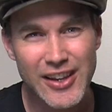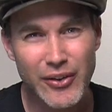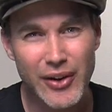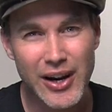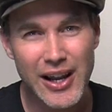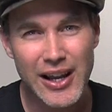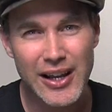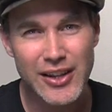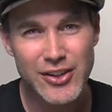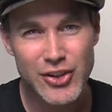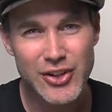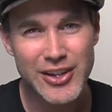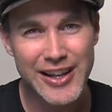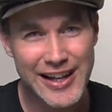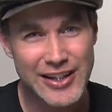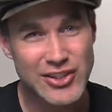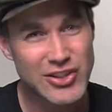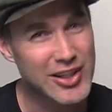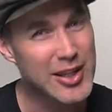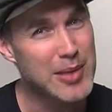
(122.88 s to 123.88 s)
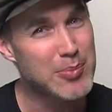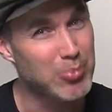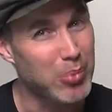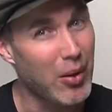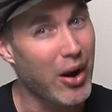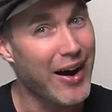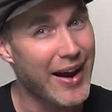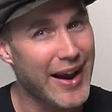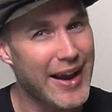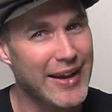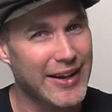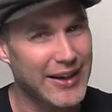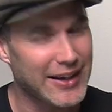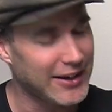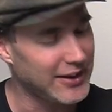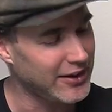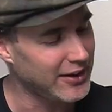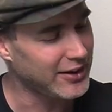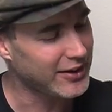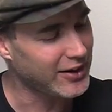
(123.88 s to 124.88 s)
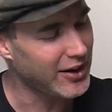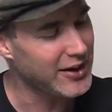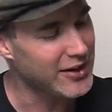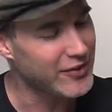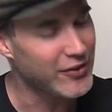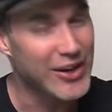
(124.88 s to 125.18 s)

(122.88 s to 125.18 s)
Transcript: there are, you can actually buy a kind